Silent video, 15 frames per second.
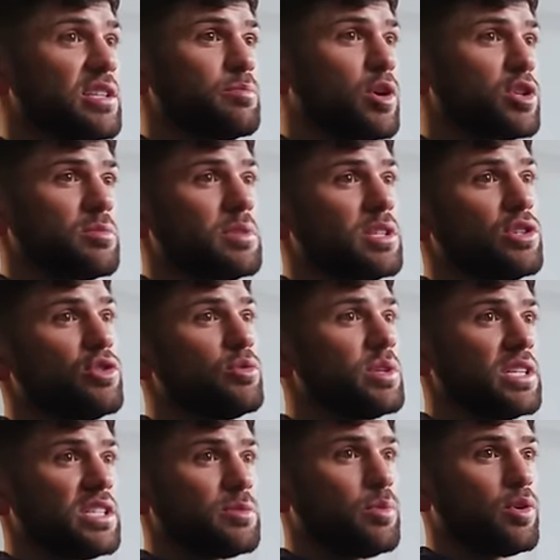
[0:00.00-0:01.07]
is possibly to do in
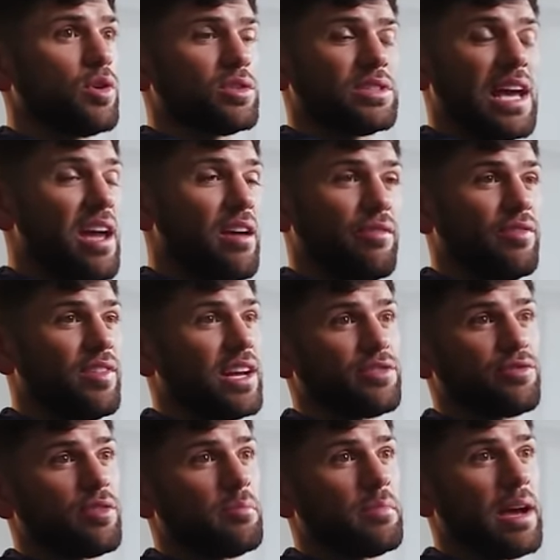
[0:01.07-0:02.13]
this sport, and that's
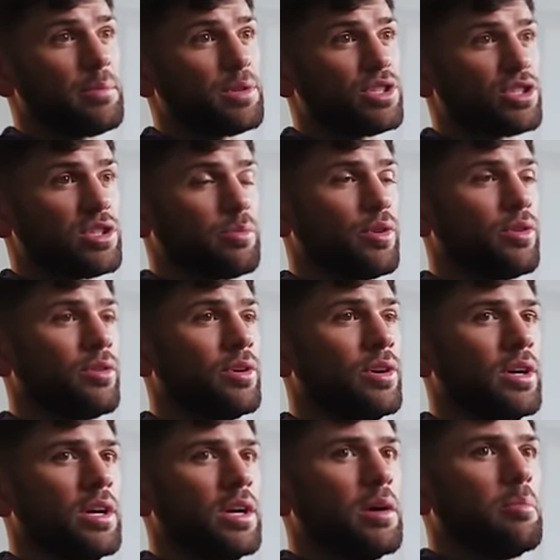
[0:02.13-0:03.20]
from amateur to pro.
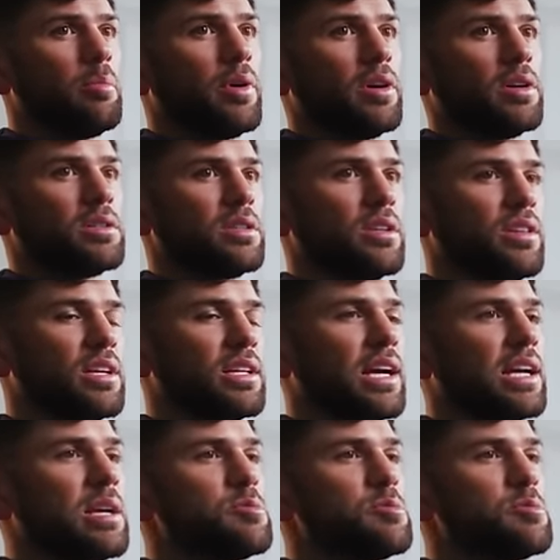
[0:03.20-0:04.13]
But the thing that